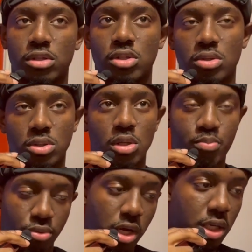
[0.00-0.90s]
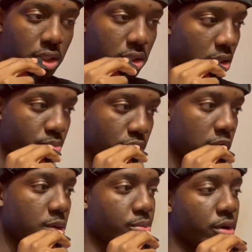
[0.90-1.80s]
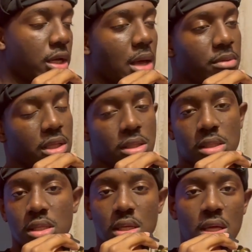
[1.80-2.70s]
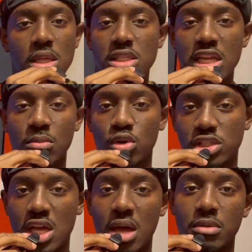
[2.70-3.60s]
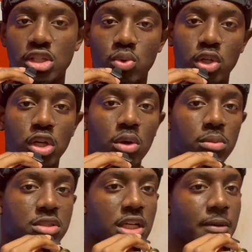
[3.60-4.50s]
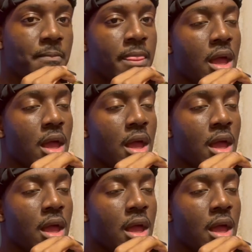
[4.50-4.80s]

real. So the brand, I've been taking more time into it, you get what I'm saying?